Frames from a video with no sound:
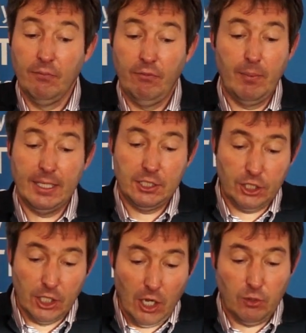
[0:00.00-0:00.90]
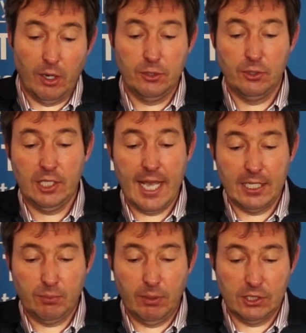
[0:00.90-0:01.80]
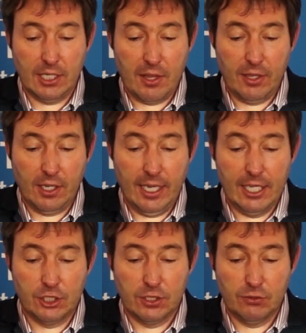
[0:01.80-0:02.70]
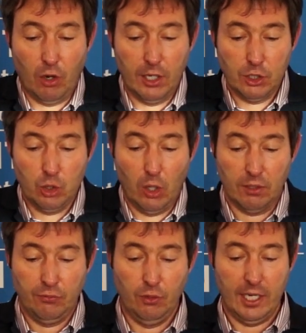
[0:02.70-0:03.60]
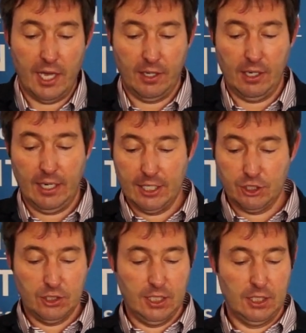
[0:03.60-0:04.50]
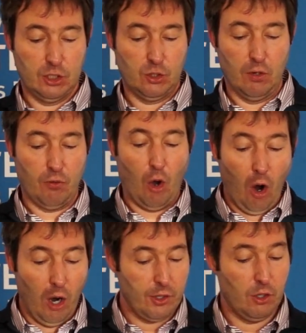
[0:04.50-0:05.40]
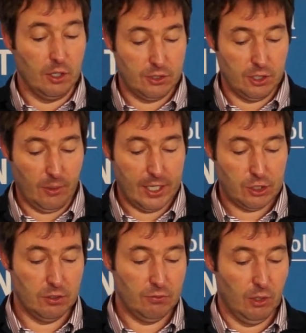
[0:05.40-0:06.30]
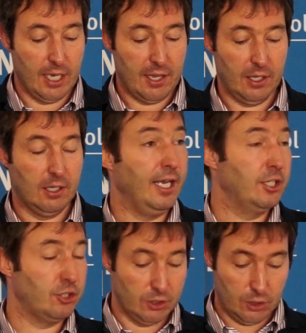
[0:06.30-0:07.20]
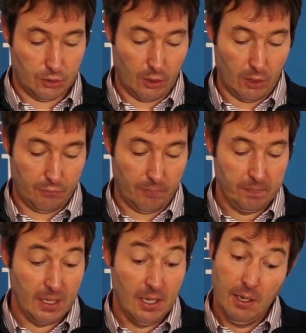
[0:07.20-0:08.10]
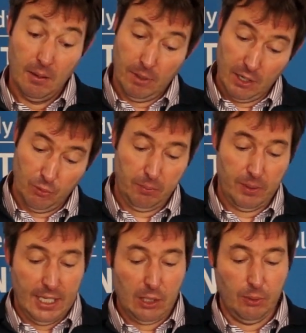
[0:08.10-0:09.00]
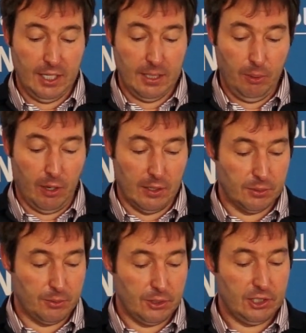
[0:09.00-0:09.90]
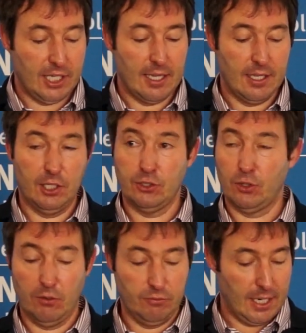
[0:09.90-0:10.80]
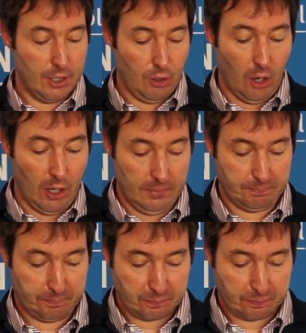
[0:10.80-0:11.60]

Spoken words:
We may still not want to say explicit ethical agents falling short of full ethical agency deserve all the considerations full ethical agents deserve, but it would be equally implausible to say they deserve none at all.